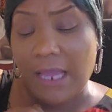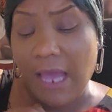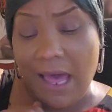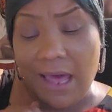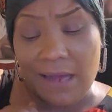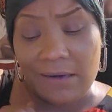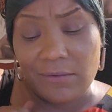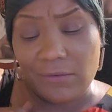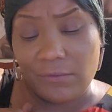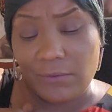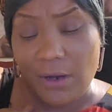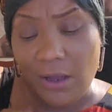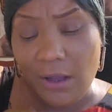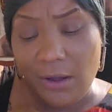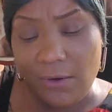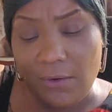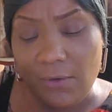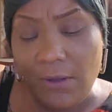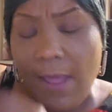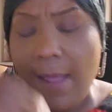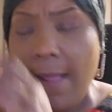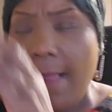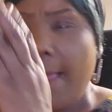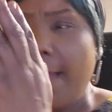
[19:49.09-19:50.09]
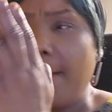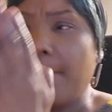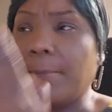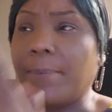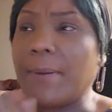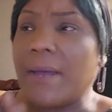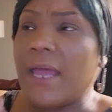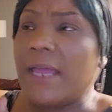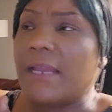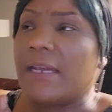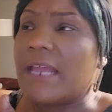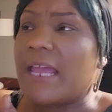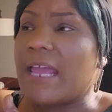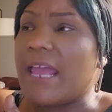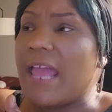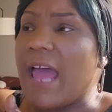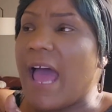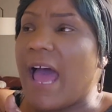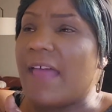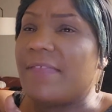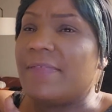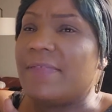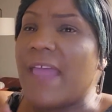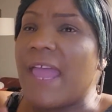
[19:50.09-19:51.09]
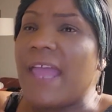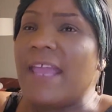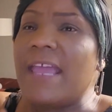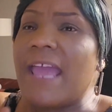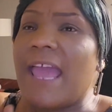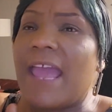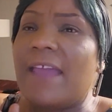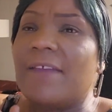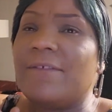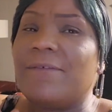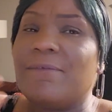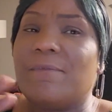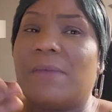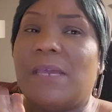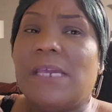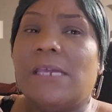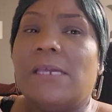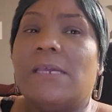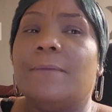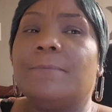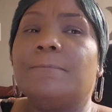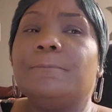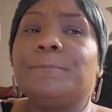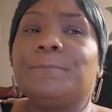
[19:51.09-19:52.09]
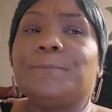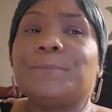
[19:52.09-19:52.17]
I don't know, but they gave me,